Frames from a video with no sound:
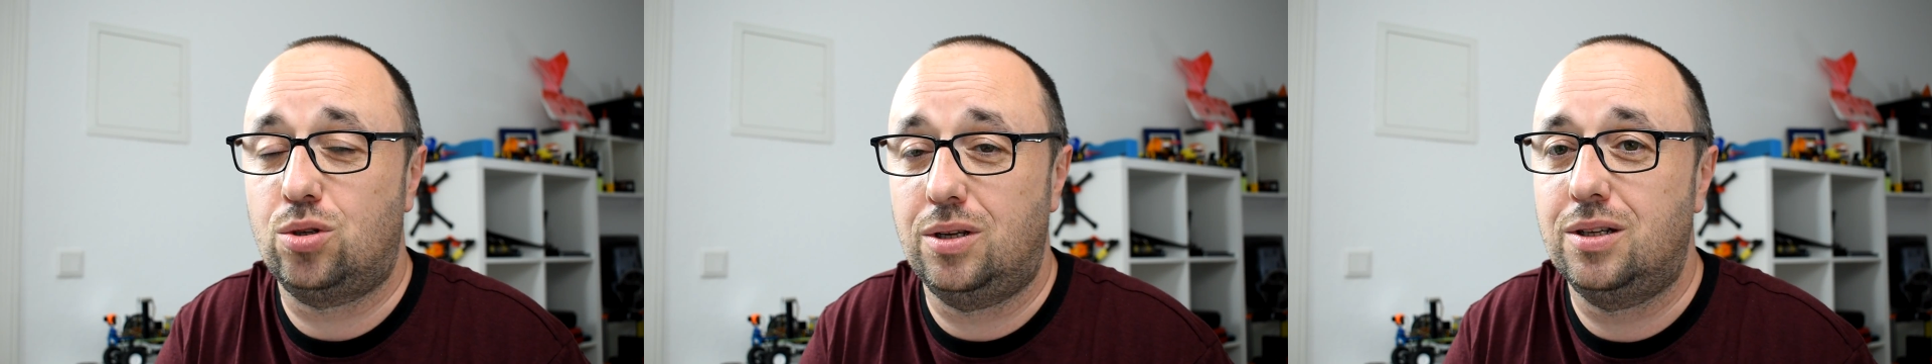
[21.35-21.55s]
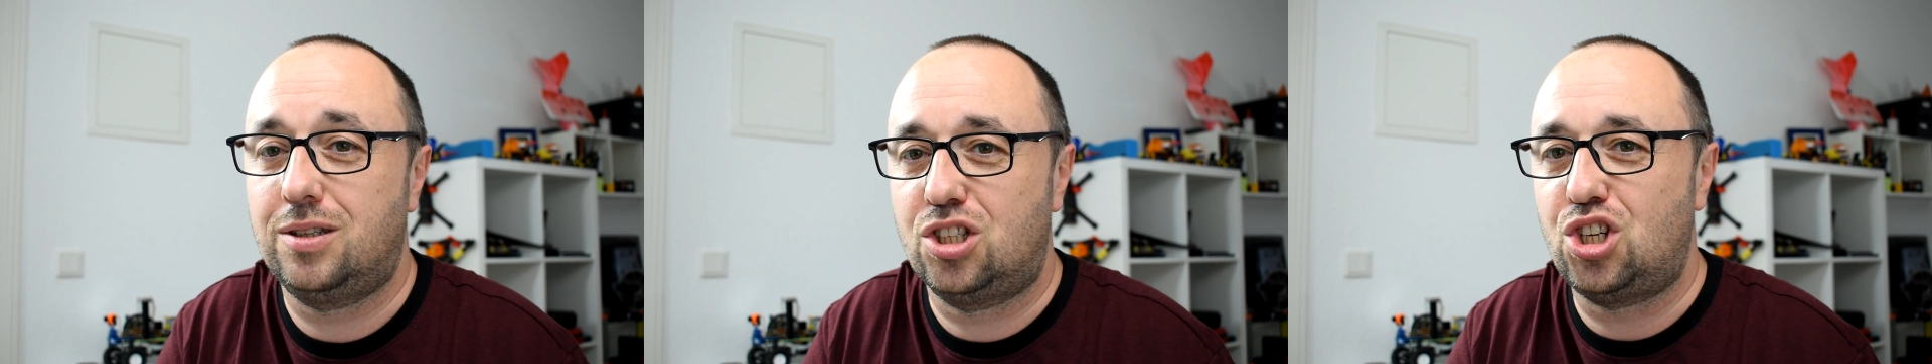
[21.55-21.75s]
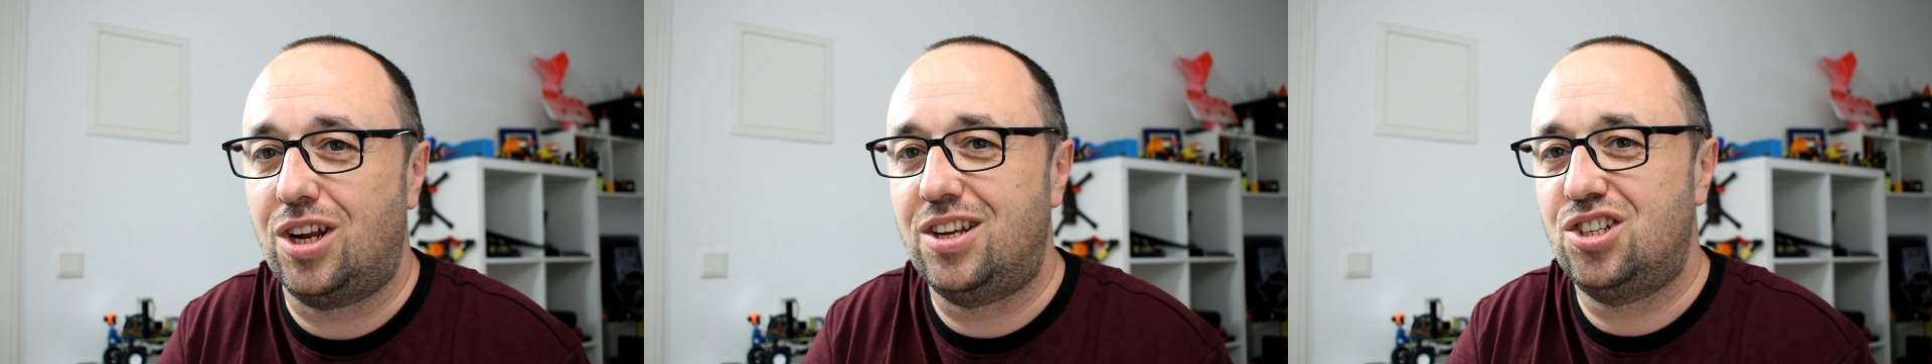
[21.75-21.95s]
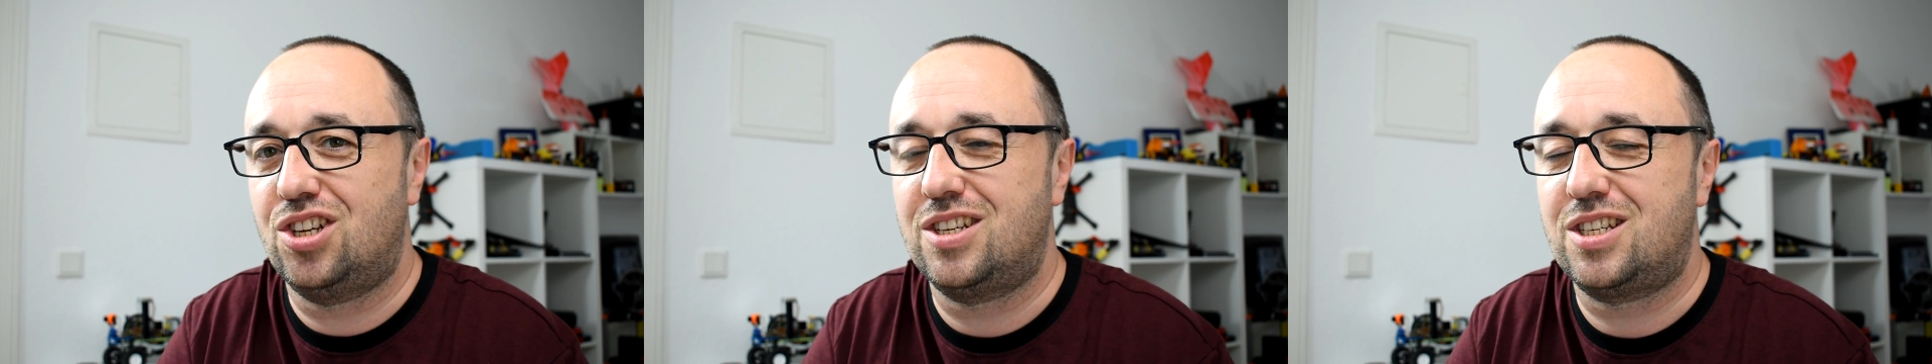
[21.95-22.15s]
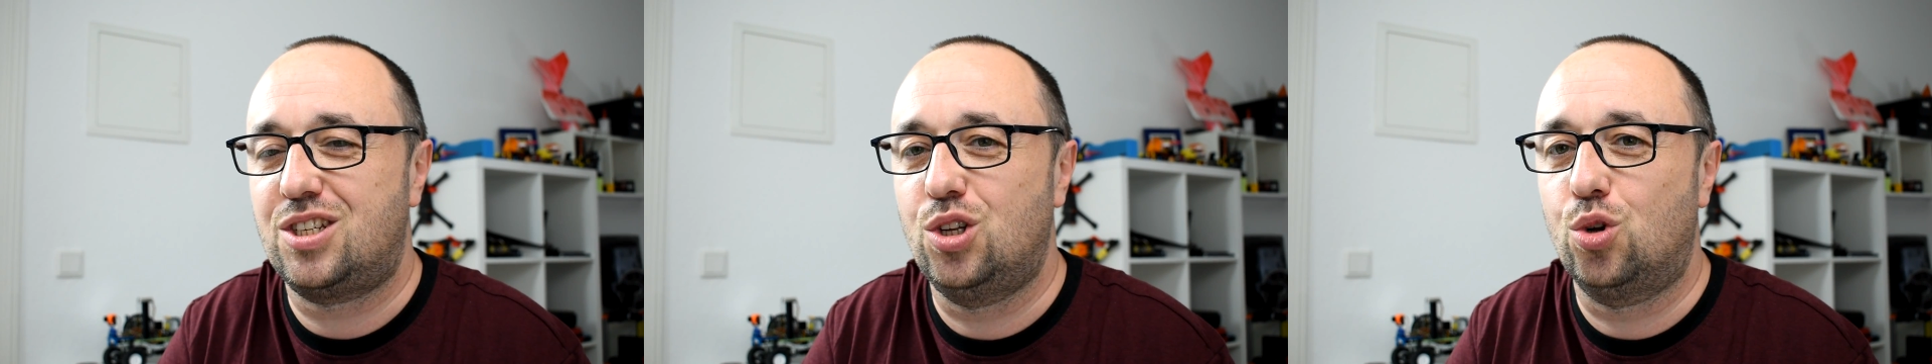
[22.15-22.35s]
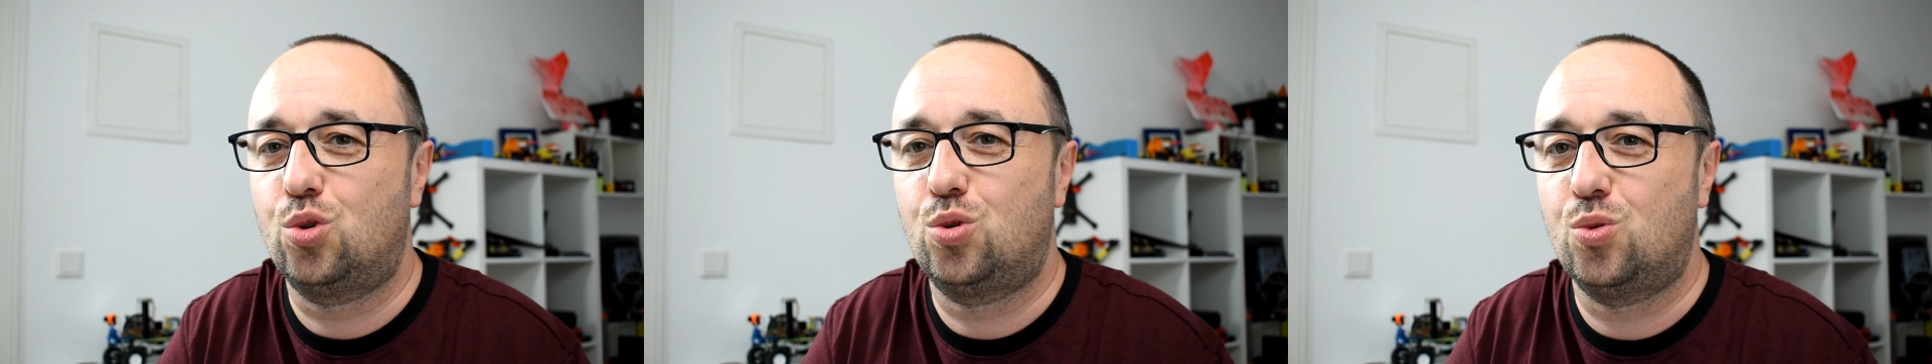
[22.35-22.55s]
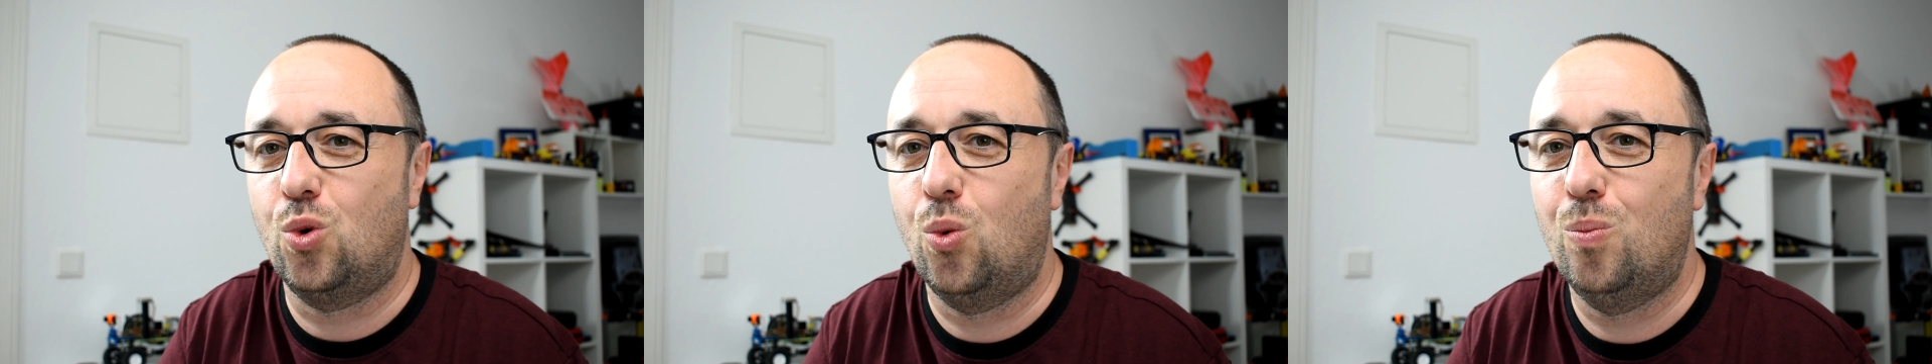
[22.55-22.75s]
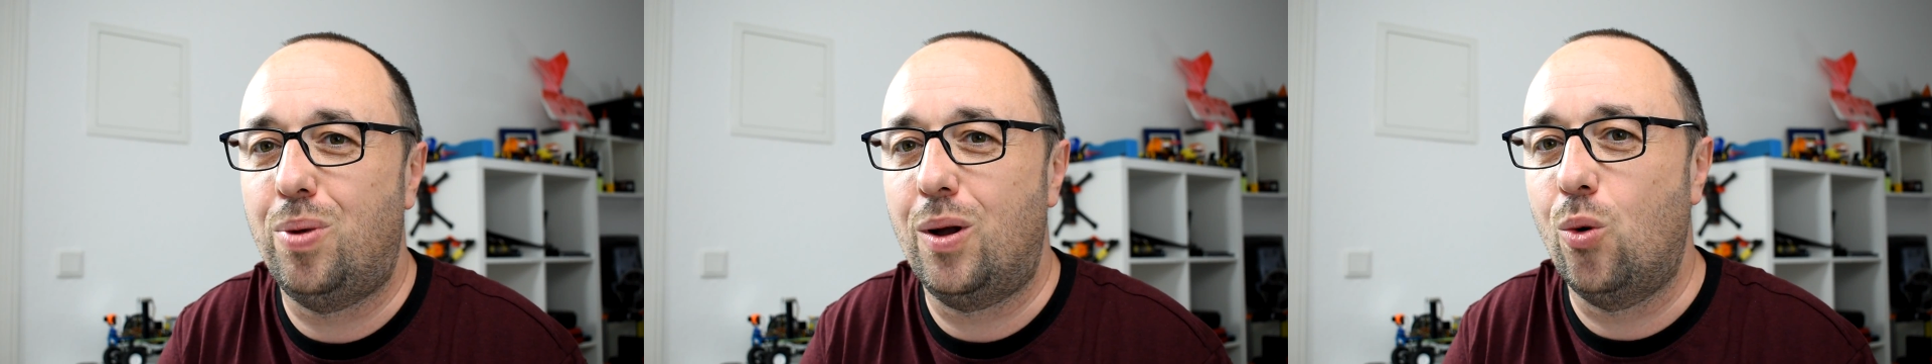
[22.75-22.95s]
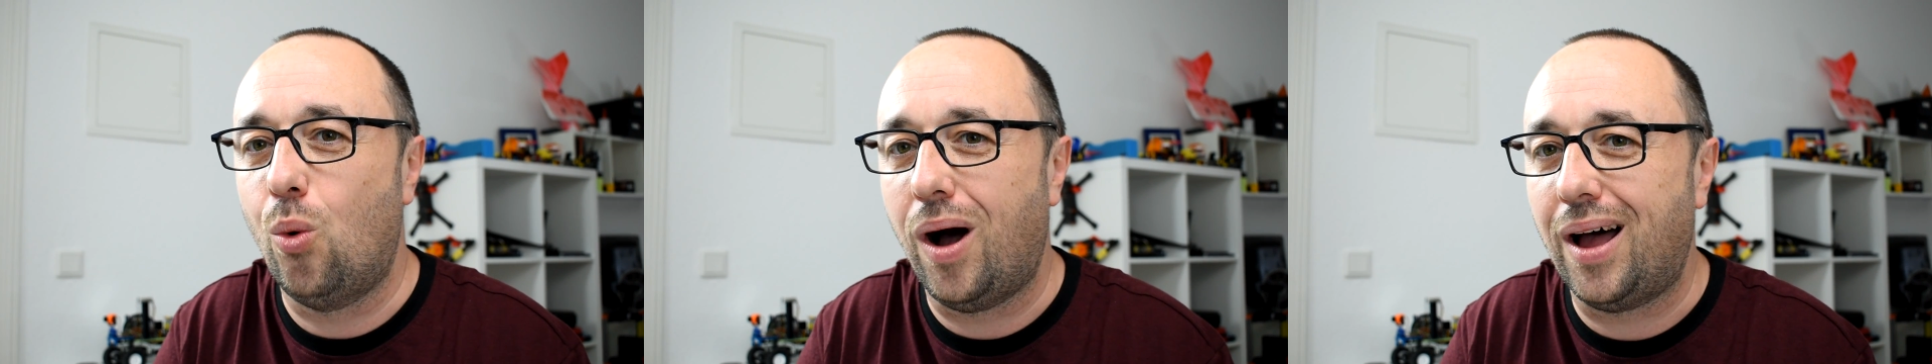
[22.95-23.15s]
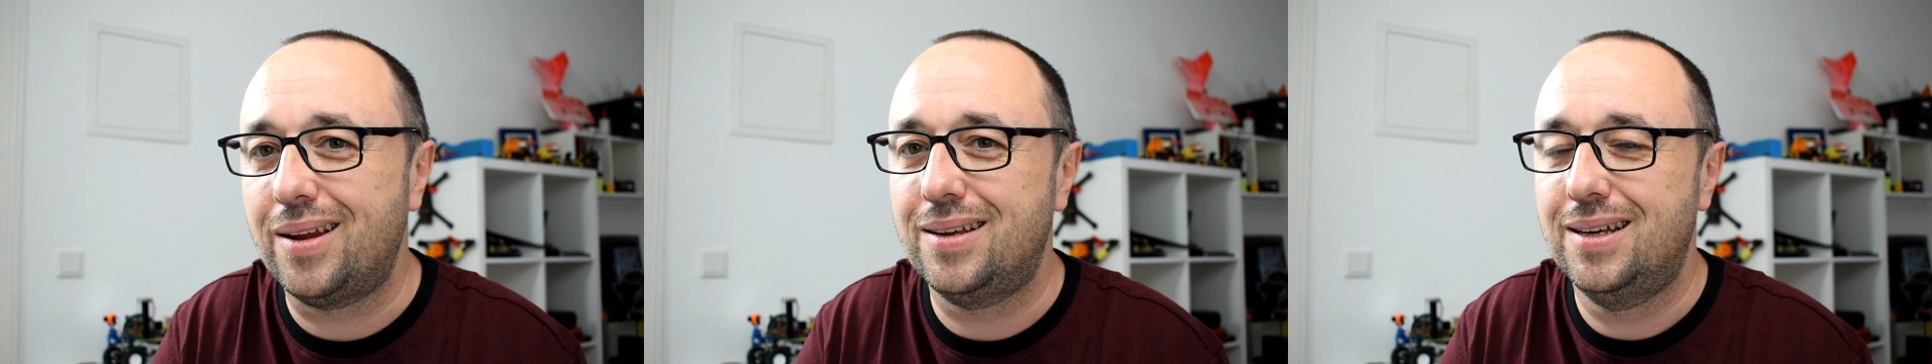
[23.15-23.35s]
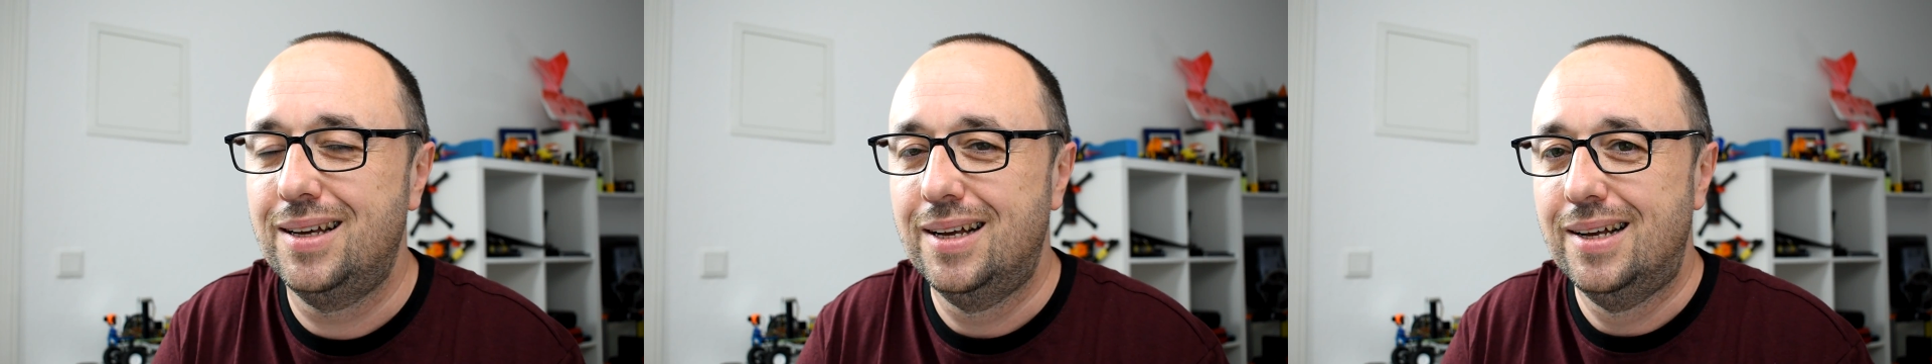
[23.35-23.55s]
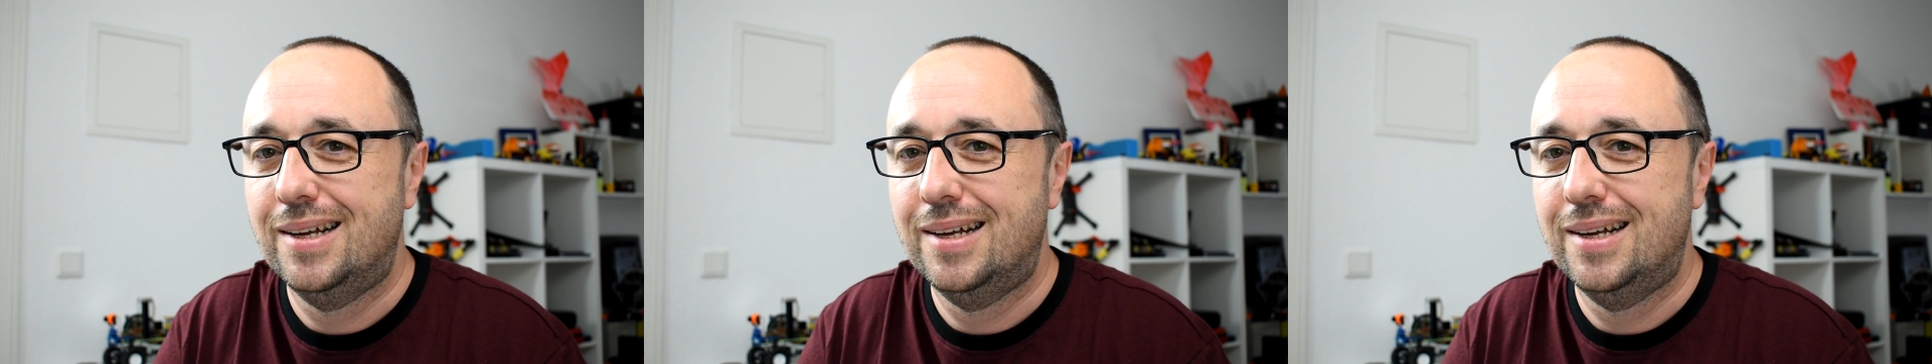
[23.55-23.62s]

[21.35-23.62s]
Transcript: it changes not by one,